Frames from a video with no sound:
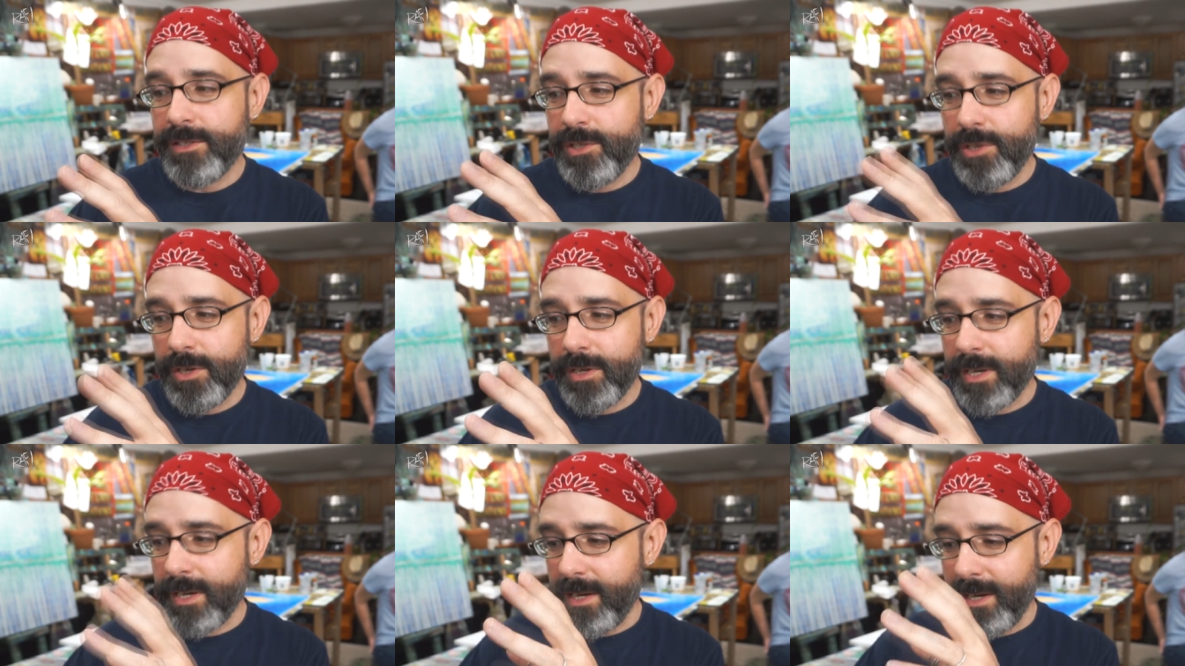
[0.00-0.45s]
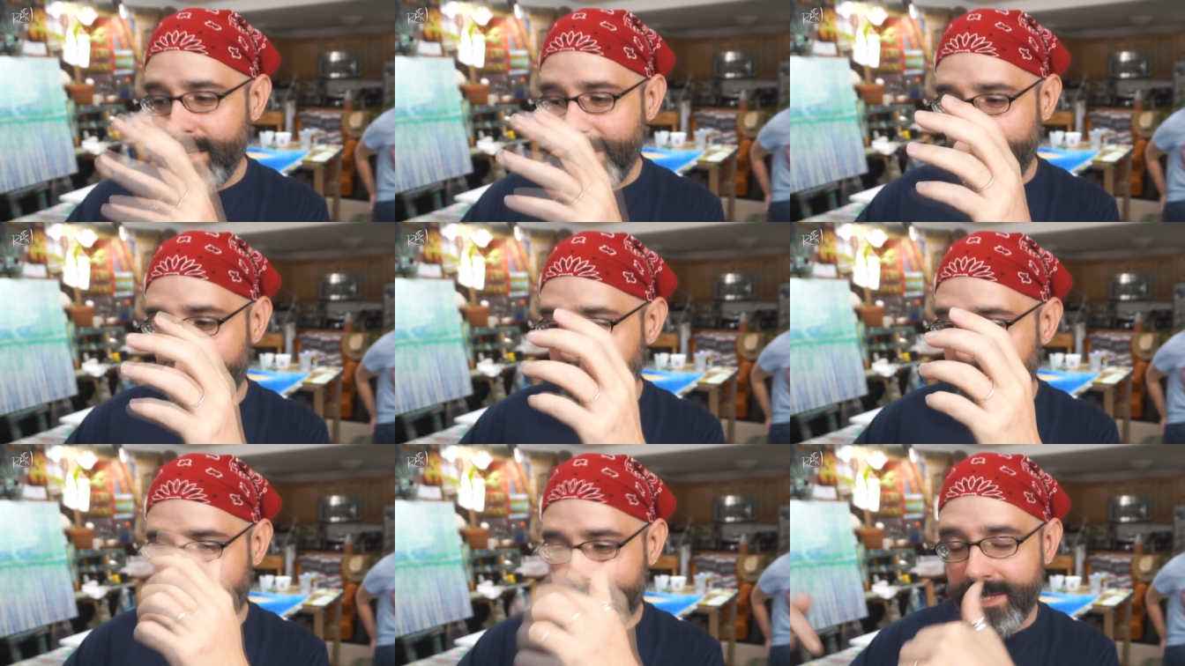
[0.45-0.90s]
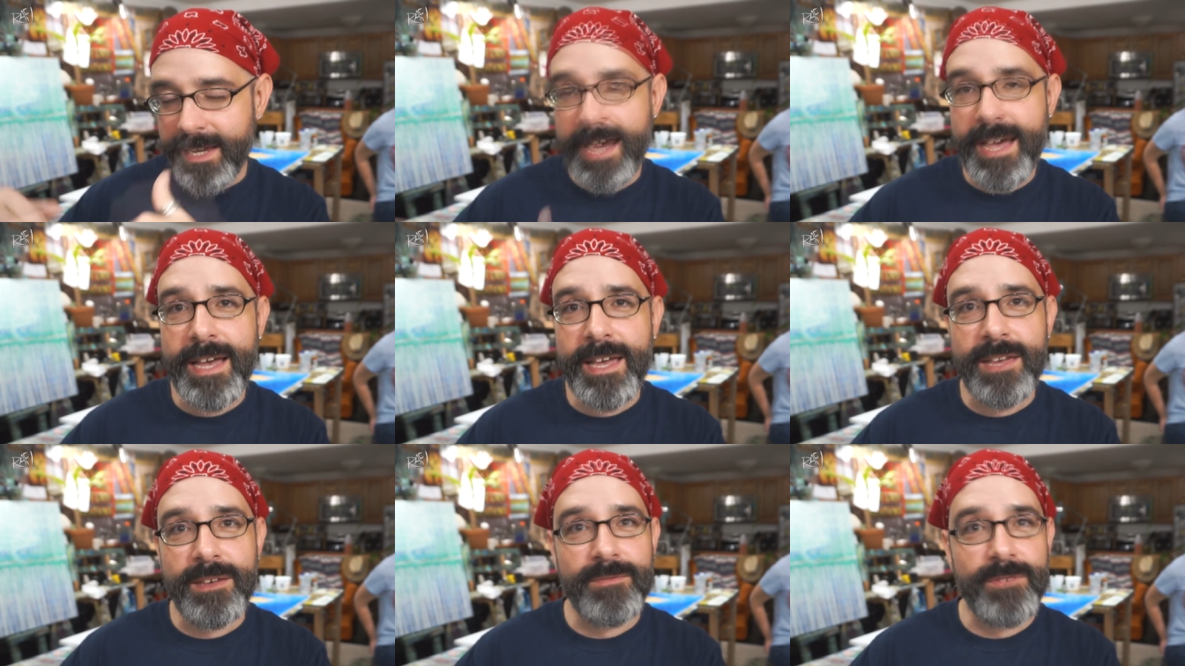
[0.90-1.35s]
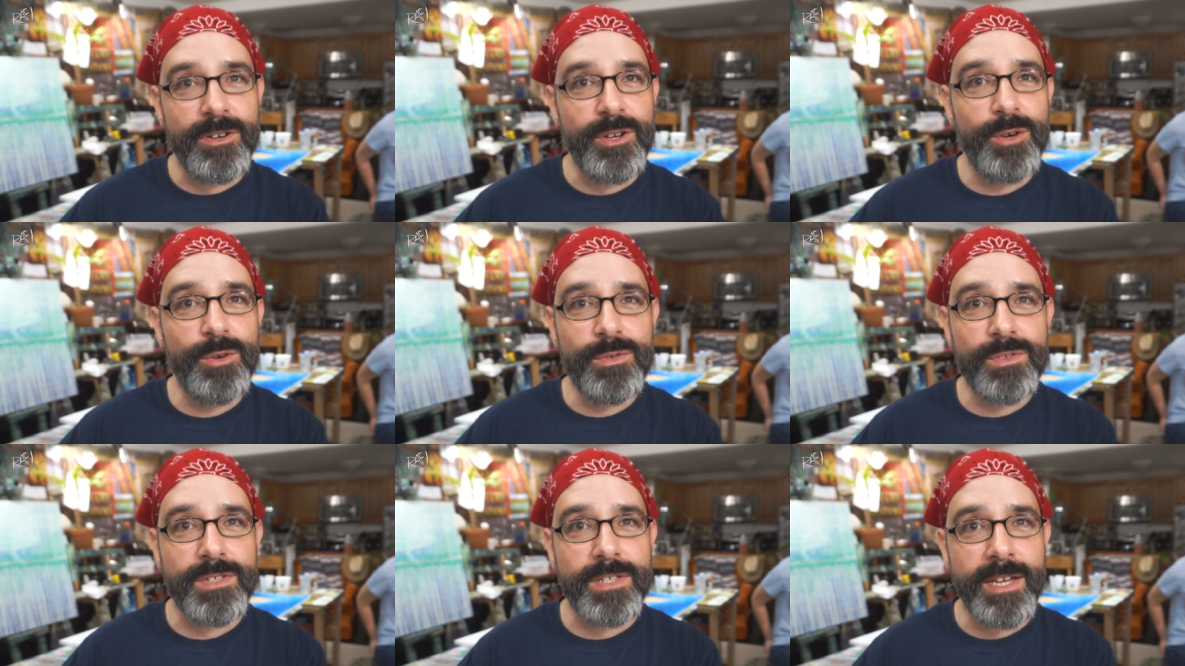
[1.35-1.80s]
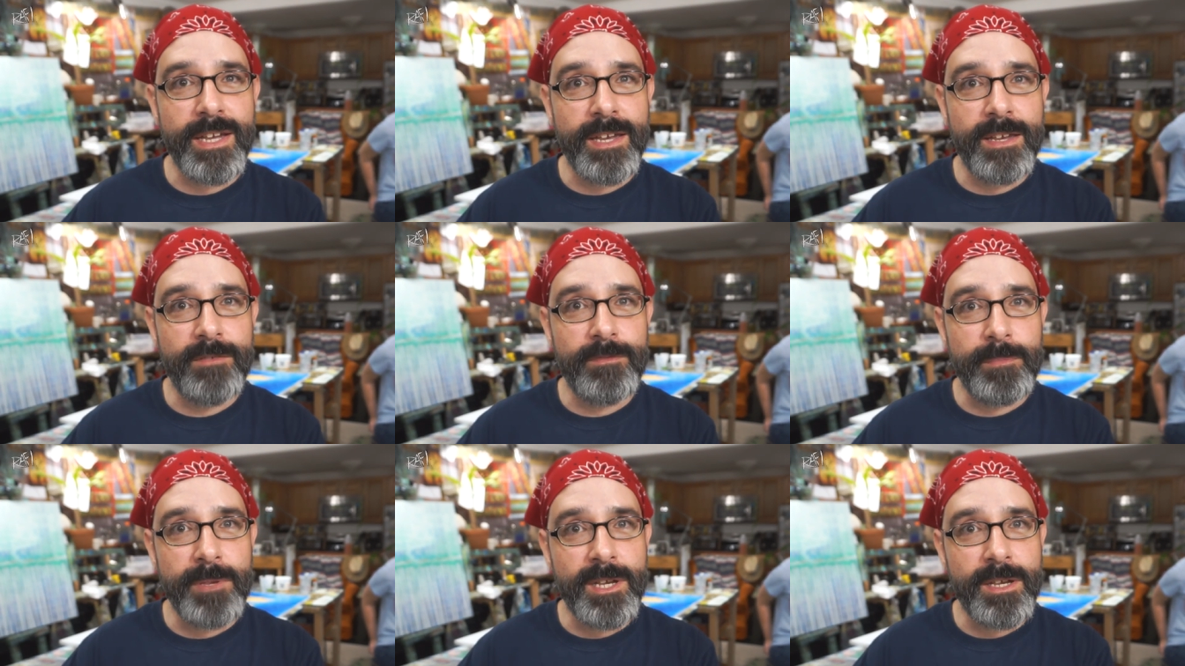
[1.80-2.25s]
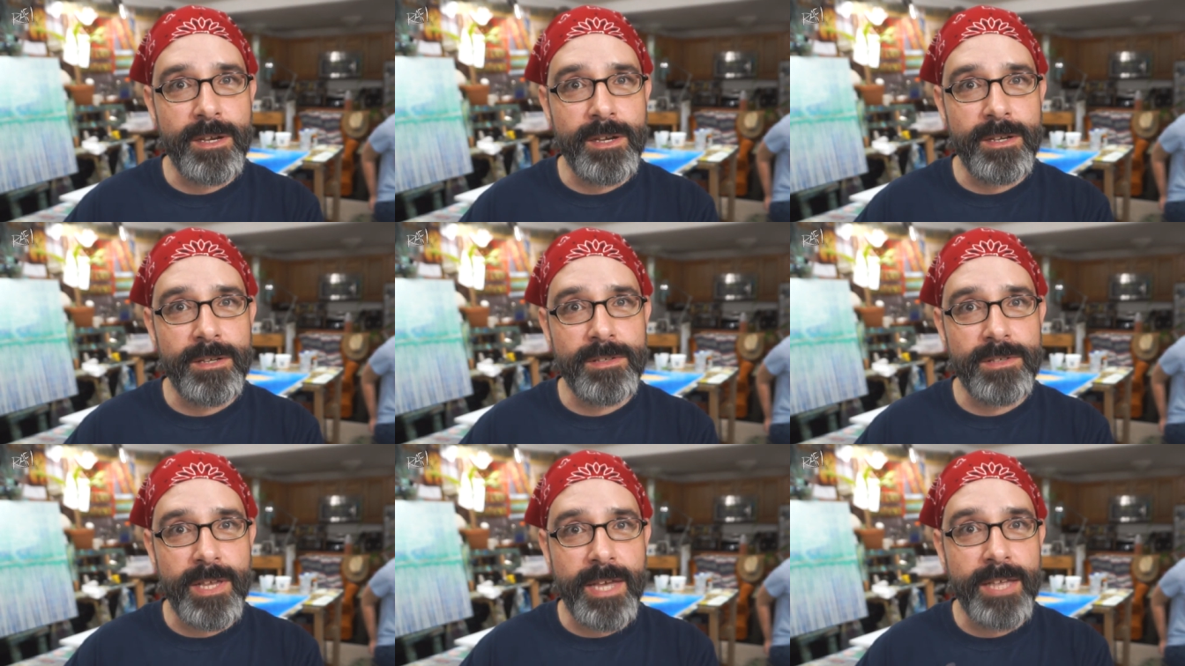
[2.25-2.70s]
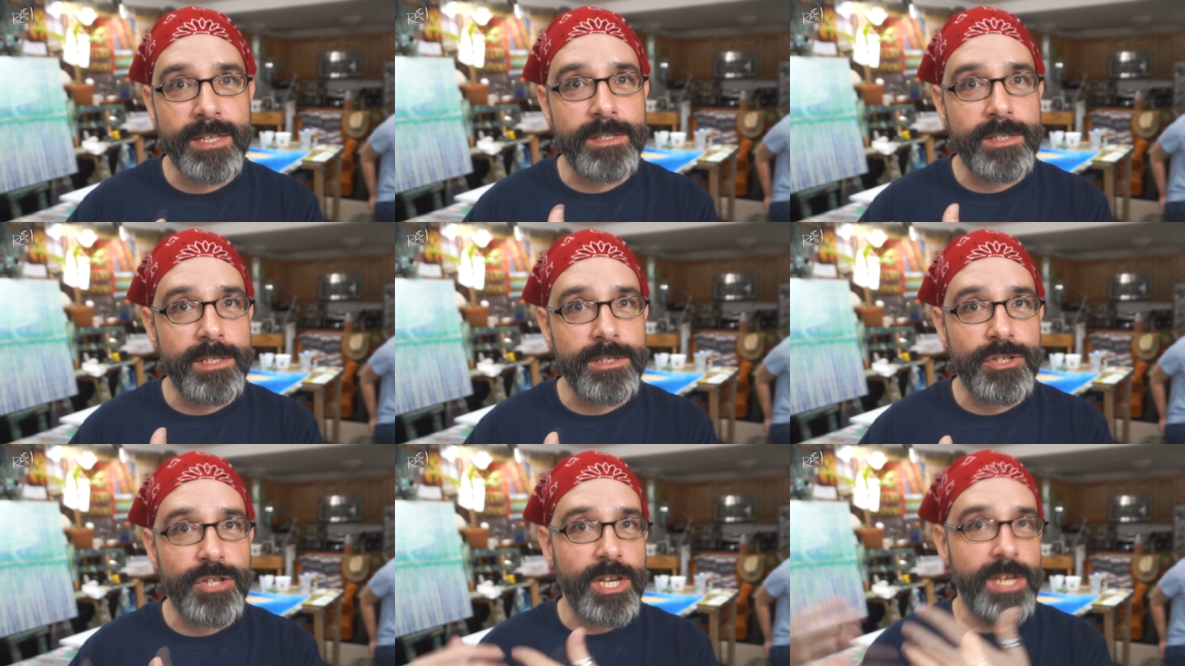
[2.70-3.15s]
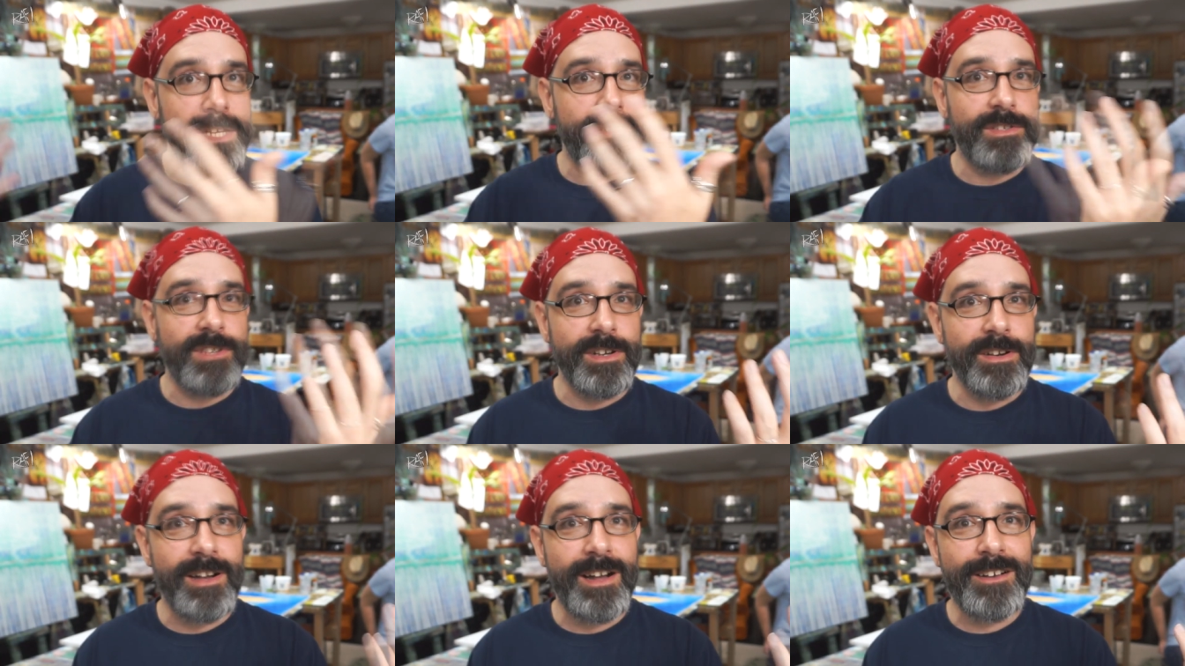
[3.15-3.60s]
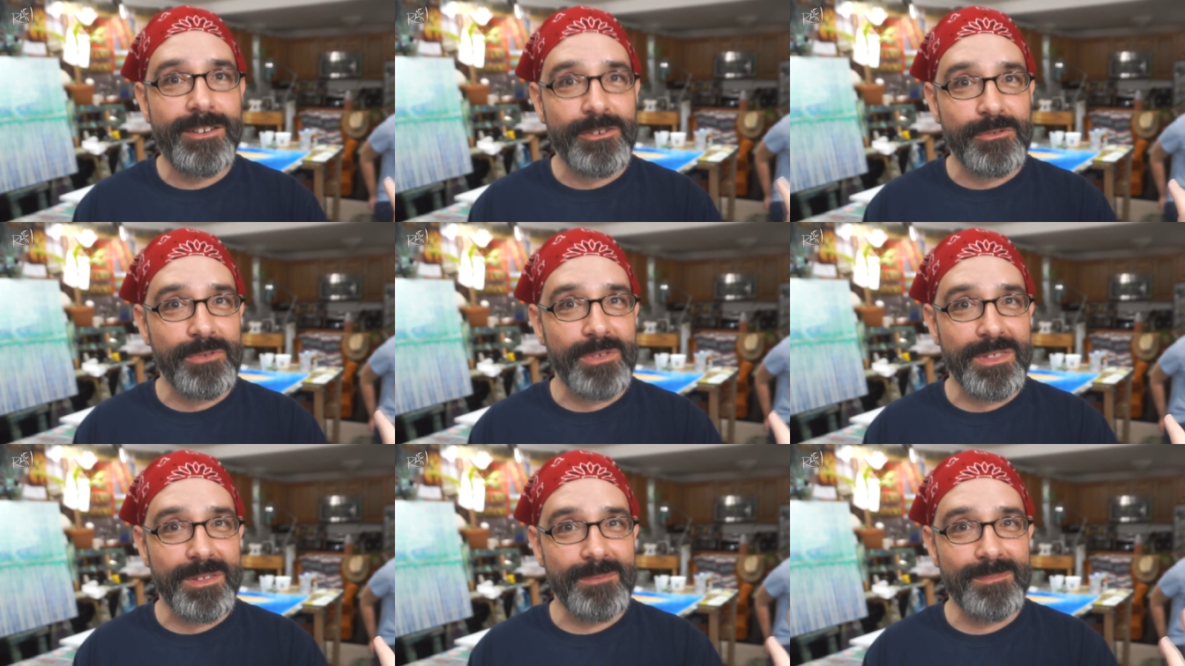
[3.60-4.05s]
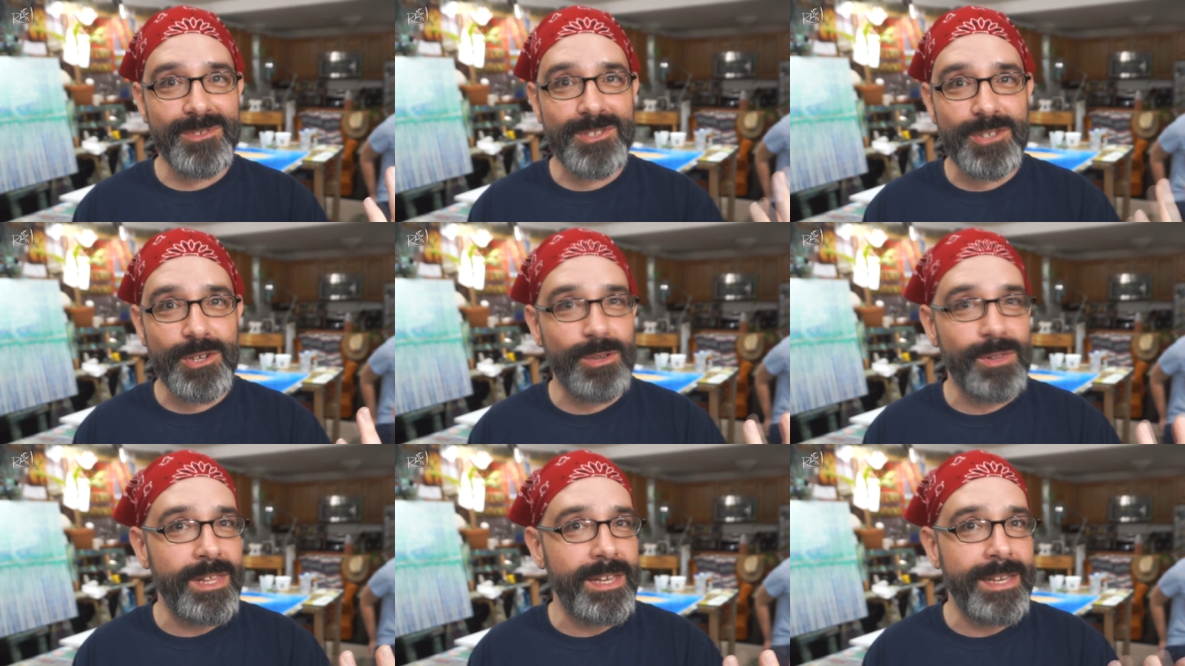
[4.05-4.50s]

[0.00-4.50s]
took a dive, a nosedive, because Etsy changed their algorithm. So